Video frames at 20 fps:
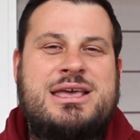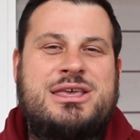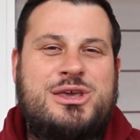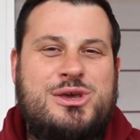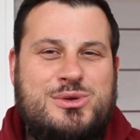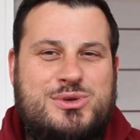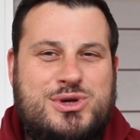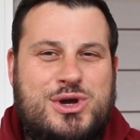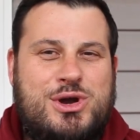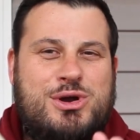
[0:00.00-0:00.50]

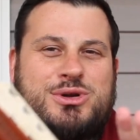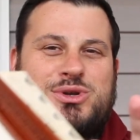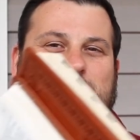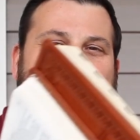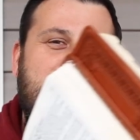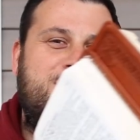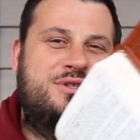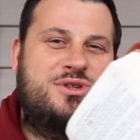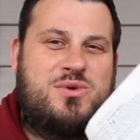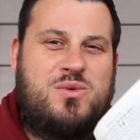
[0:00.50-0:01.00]
You turn
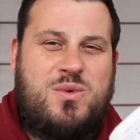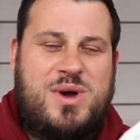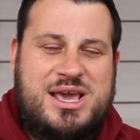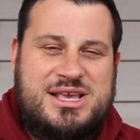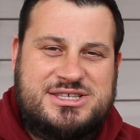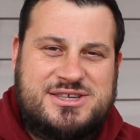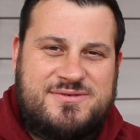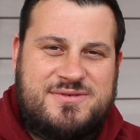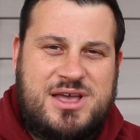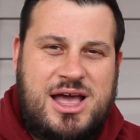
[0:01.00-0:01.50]
towards the
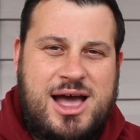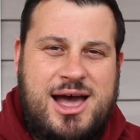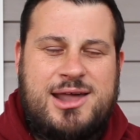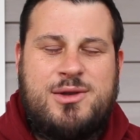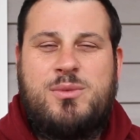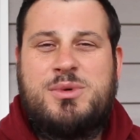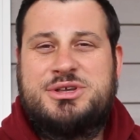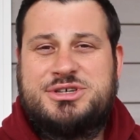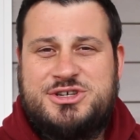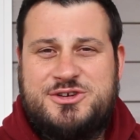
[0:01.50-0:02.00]
ways of
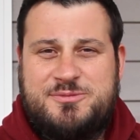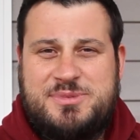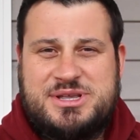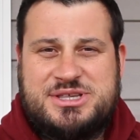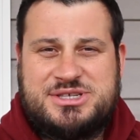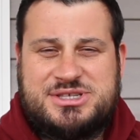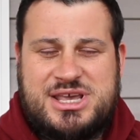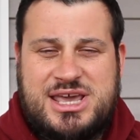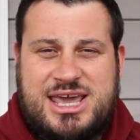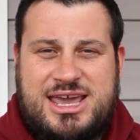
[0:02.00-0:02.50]
God once you've
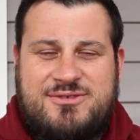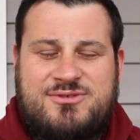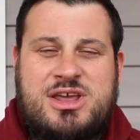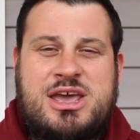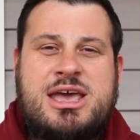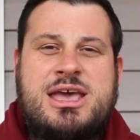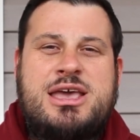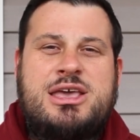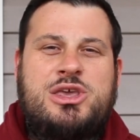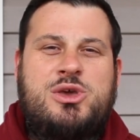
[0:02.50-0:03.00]
been saved.
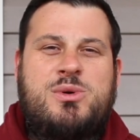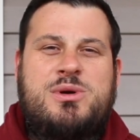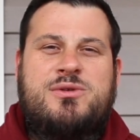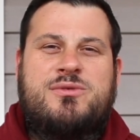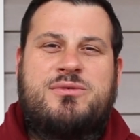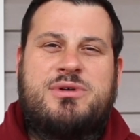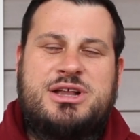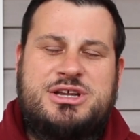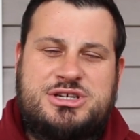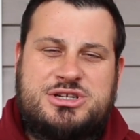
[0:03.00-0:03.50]
You
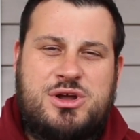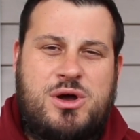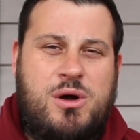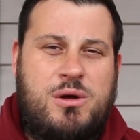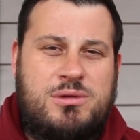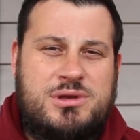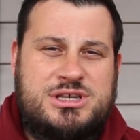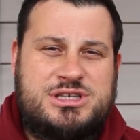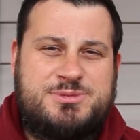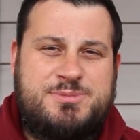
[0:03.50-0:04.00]
enrich the
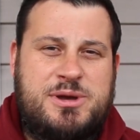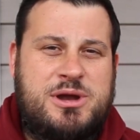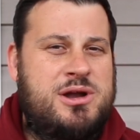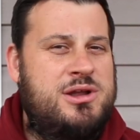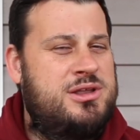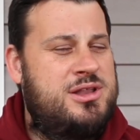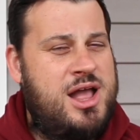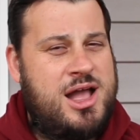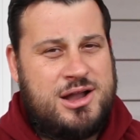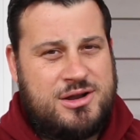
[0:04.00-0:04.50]
Holy
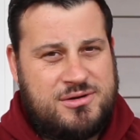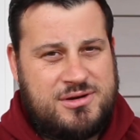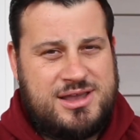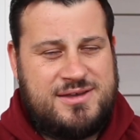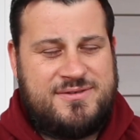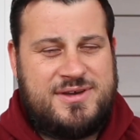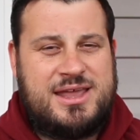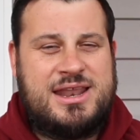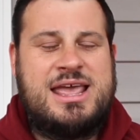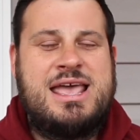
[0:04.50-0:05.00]
Spirit, not
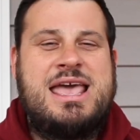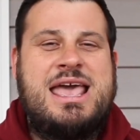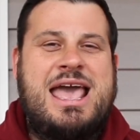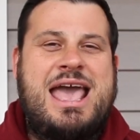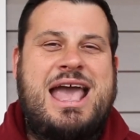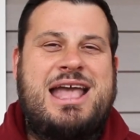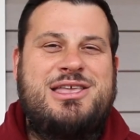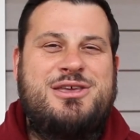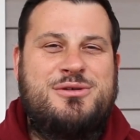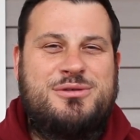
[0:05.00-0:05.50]
grieve it.
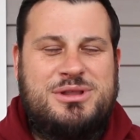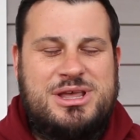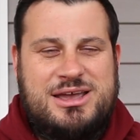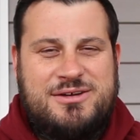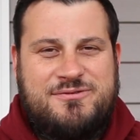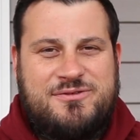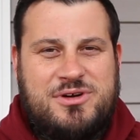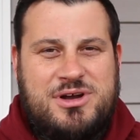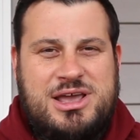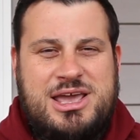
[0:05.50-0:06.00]
And you
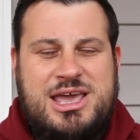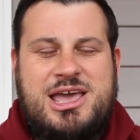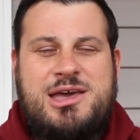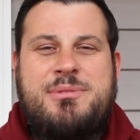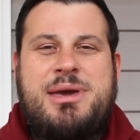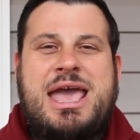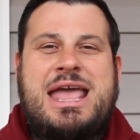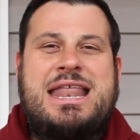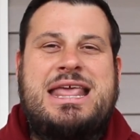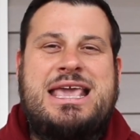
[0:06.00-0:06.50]
live for
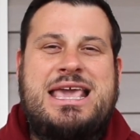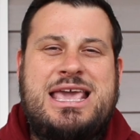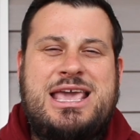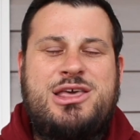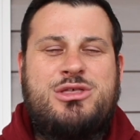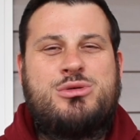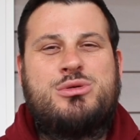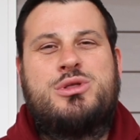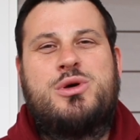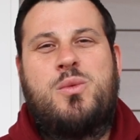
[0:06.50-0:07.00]
Him. And He,
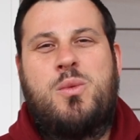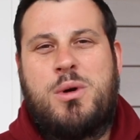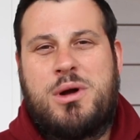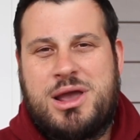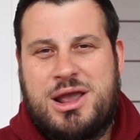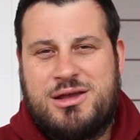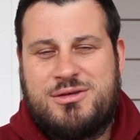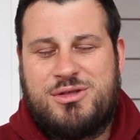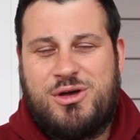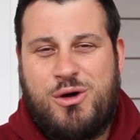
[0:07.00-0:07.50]
through the
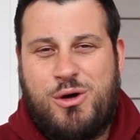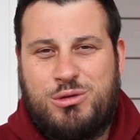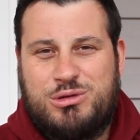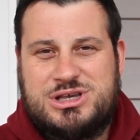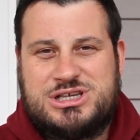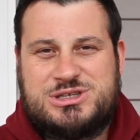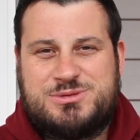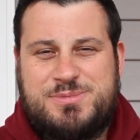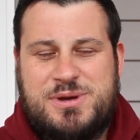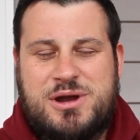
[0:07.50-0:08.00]
working of the
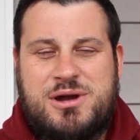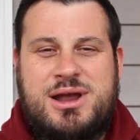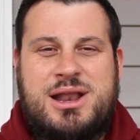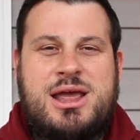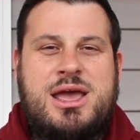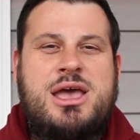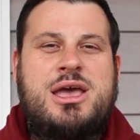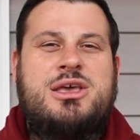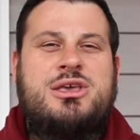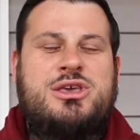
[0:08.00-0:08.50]
Holy Spirit,
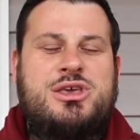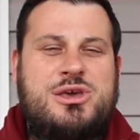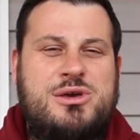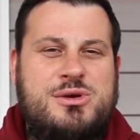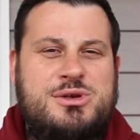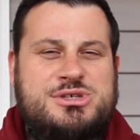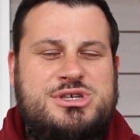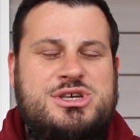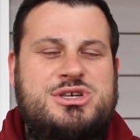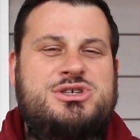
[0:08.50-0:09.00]

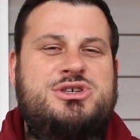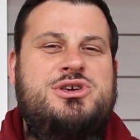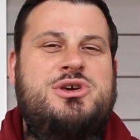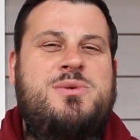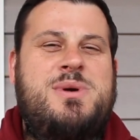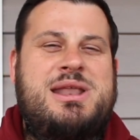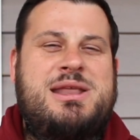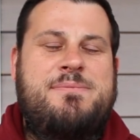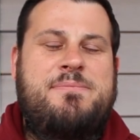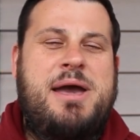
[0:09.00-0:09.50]
uses
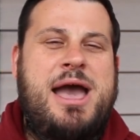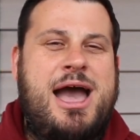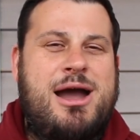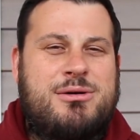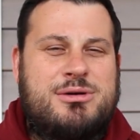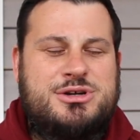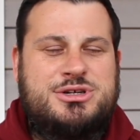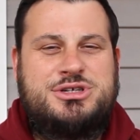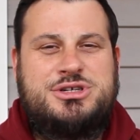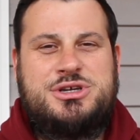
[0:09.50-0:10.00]
you and
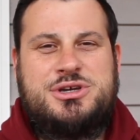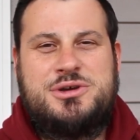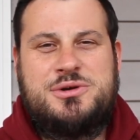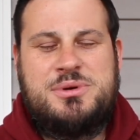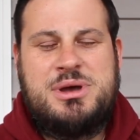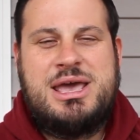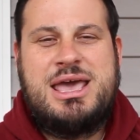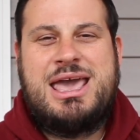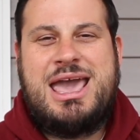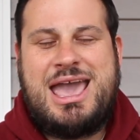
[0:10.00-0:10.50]
empowers
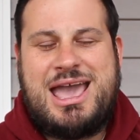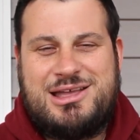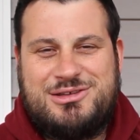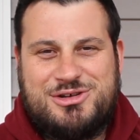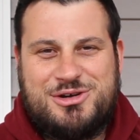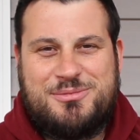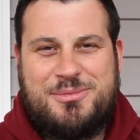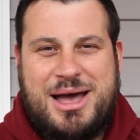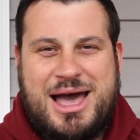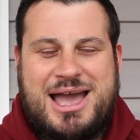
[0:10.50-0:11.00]
you and
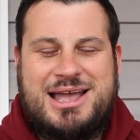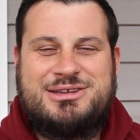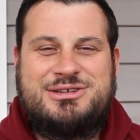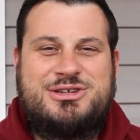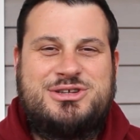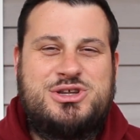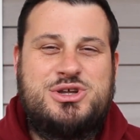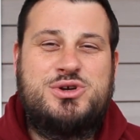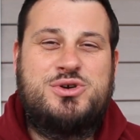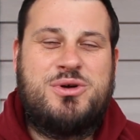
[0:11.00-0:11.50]
your mind
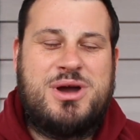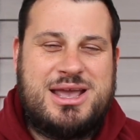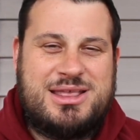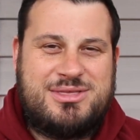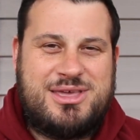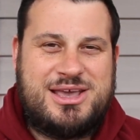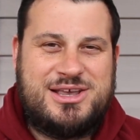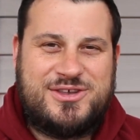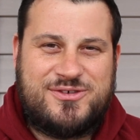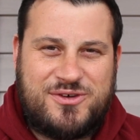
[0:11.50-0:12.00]
to do great
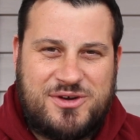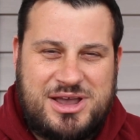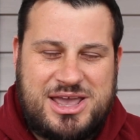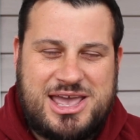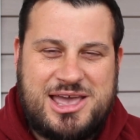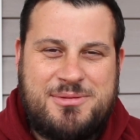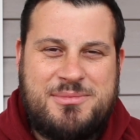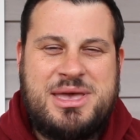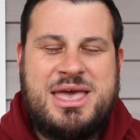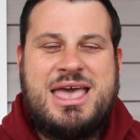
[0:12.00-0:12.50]
things for
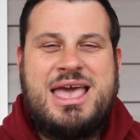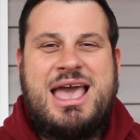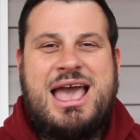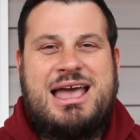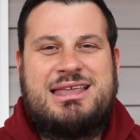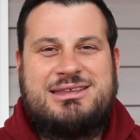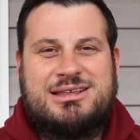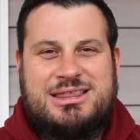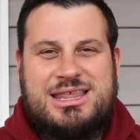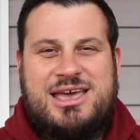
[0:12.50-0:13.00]
Him
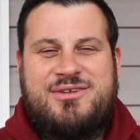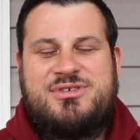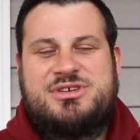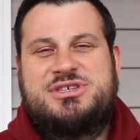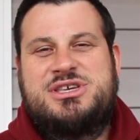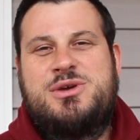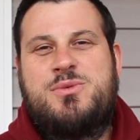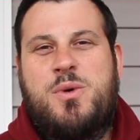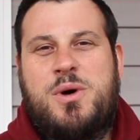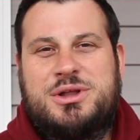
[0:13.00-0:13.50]
and to live
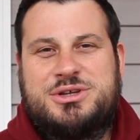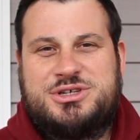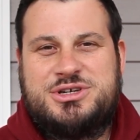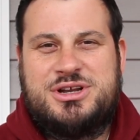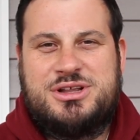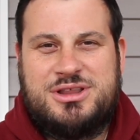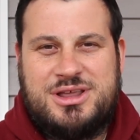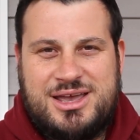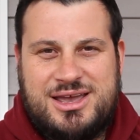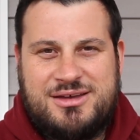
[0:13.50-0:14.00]
as He wants you
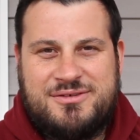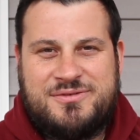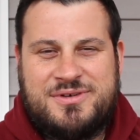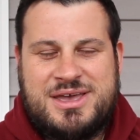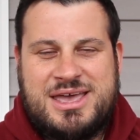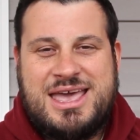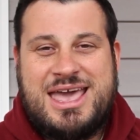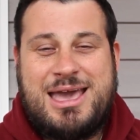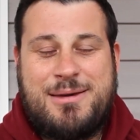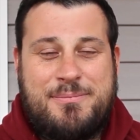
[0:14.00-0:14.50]
to live.
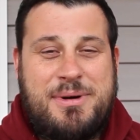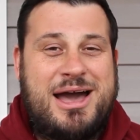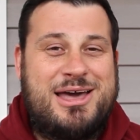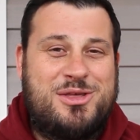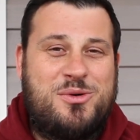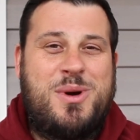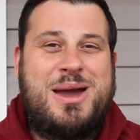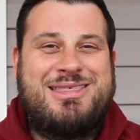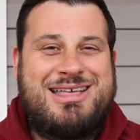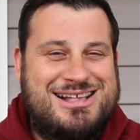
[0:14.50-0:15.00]
And by
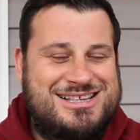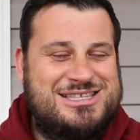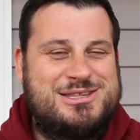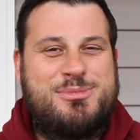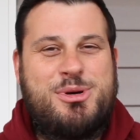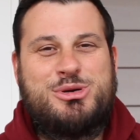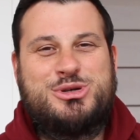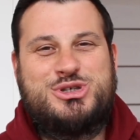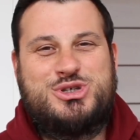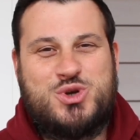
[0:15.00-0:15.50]
the way, that's the
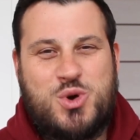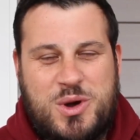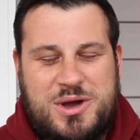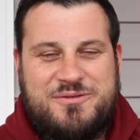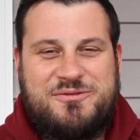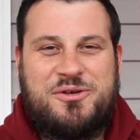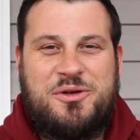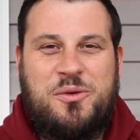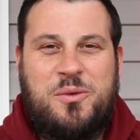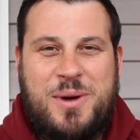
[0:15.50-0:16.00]
most
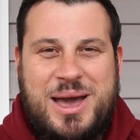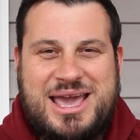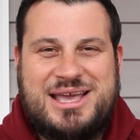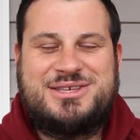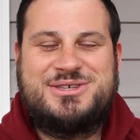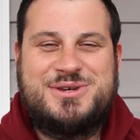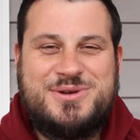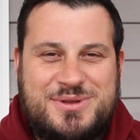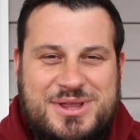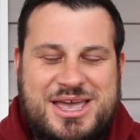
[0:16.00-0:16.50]
joyful way
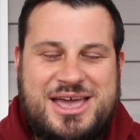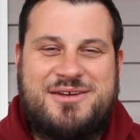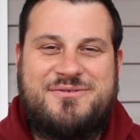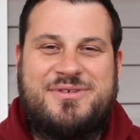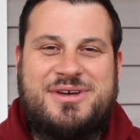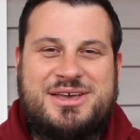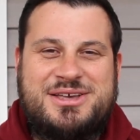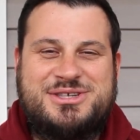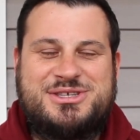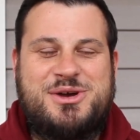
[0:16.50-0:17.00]
to
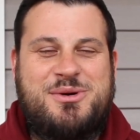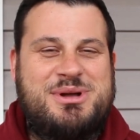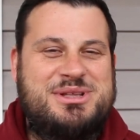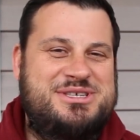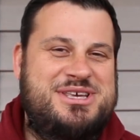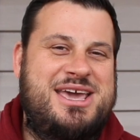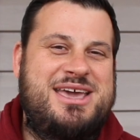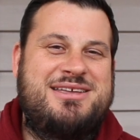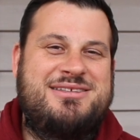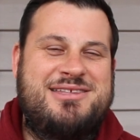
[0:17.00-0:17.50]
live. So
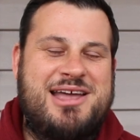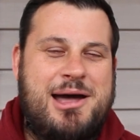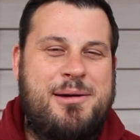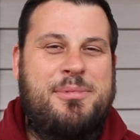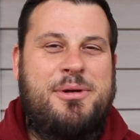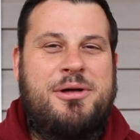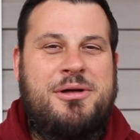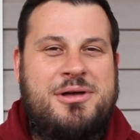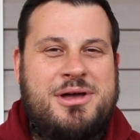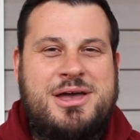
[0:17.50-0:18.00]
it's a
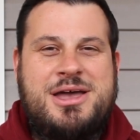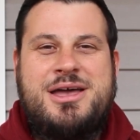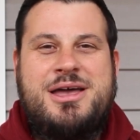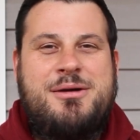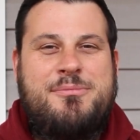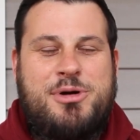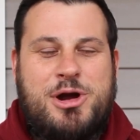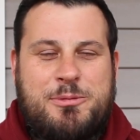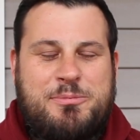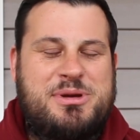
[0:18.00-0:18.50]
double
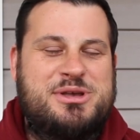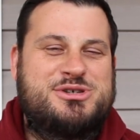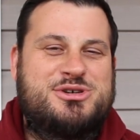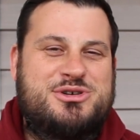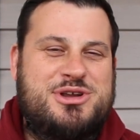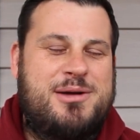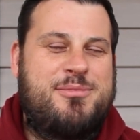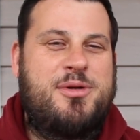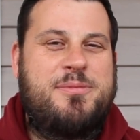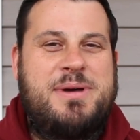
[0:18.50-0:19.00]
purpose or
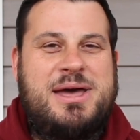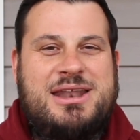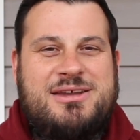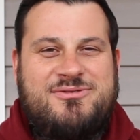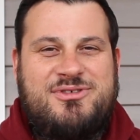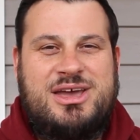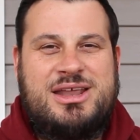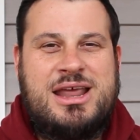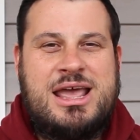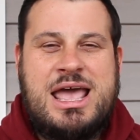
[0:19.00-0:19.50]
double
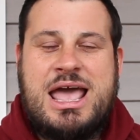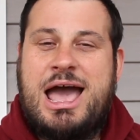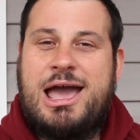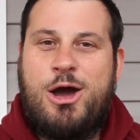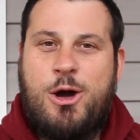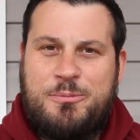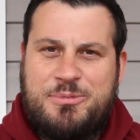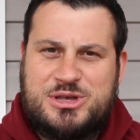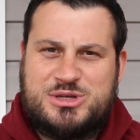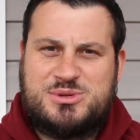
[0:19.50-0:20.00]
benefit. I
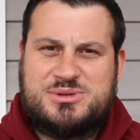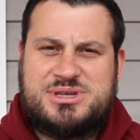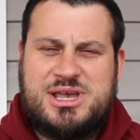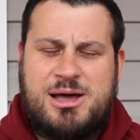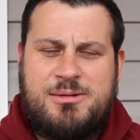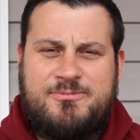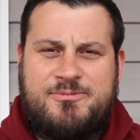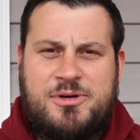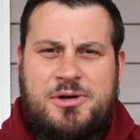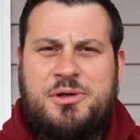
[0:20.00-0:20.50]
hope this was
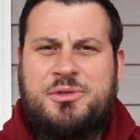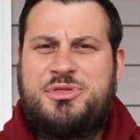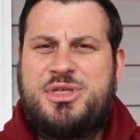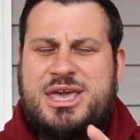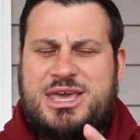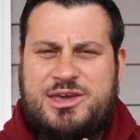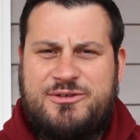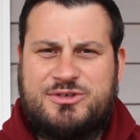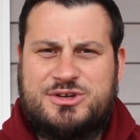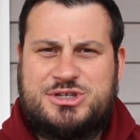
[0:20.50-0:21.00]
helpful.
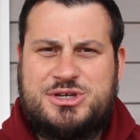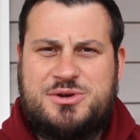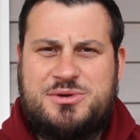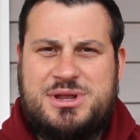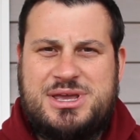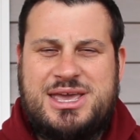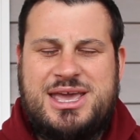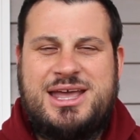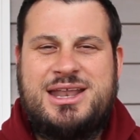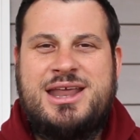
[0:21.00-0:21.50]
Thank you for
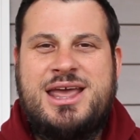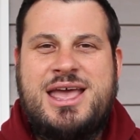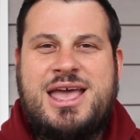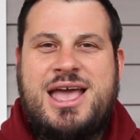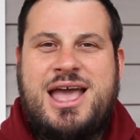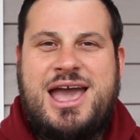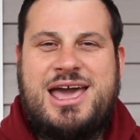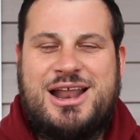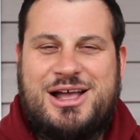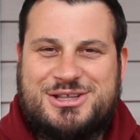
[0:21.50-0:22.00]
tuning in,
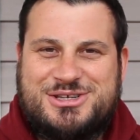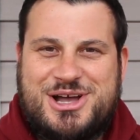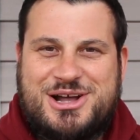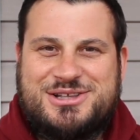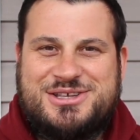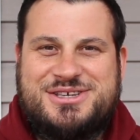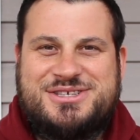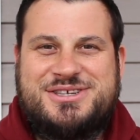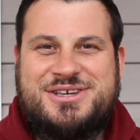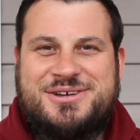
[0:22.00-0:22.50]
and I'll
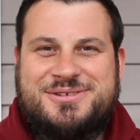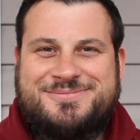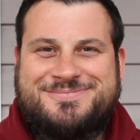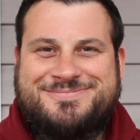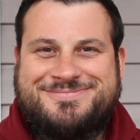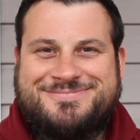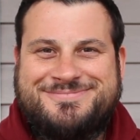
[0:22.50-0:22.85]
talk to you soon.